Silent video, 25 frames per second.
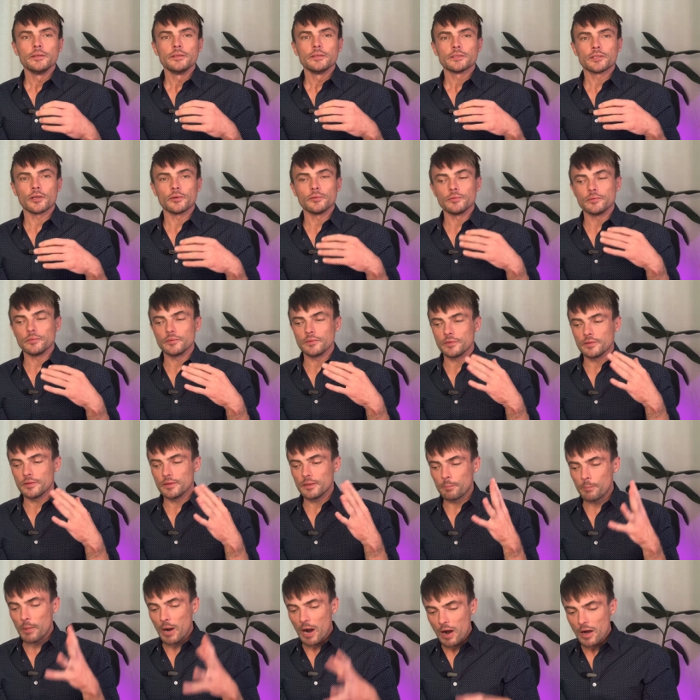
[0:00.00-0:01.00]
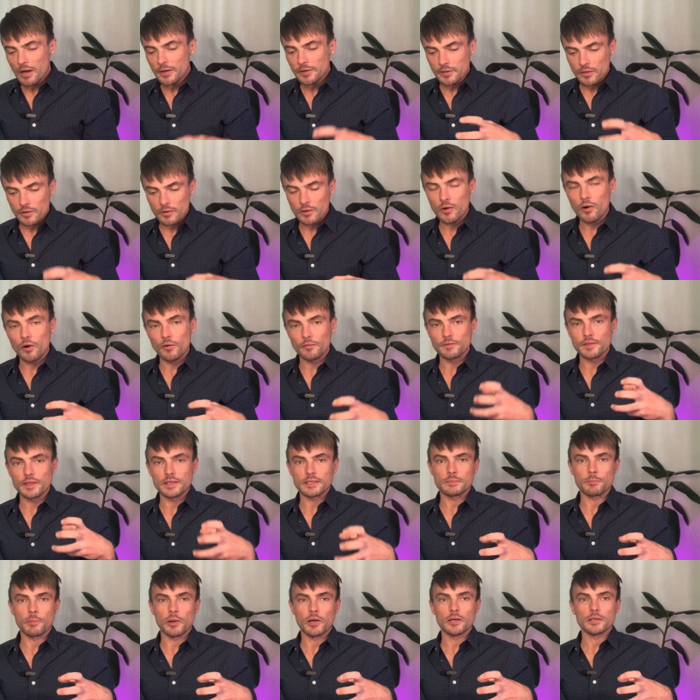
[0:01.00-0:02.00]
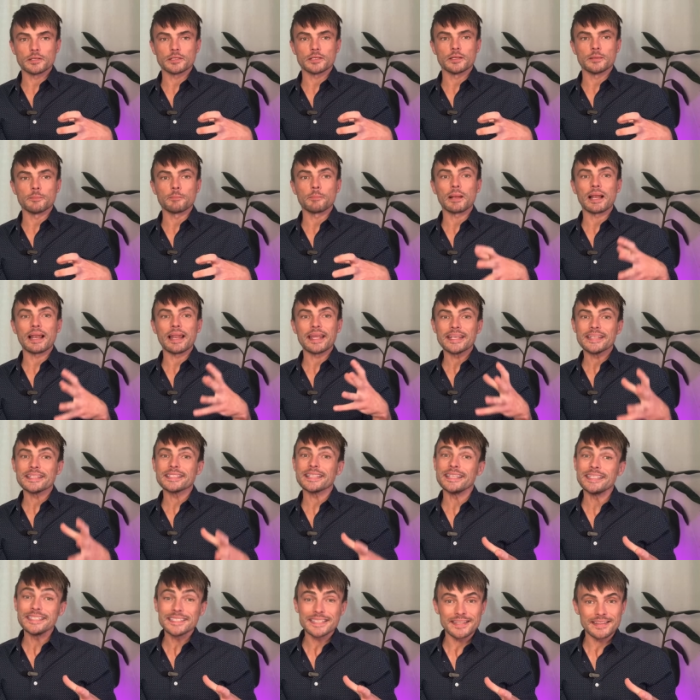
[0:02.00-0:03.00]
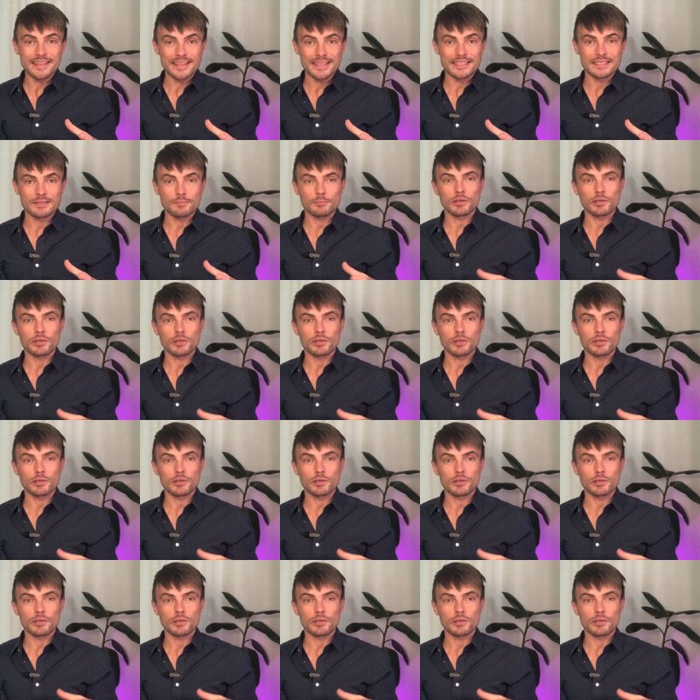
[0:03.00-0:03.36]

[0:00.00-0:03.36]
So the partner of this person plays into this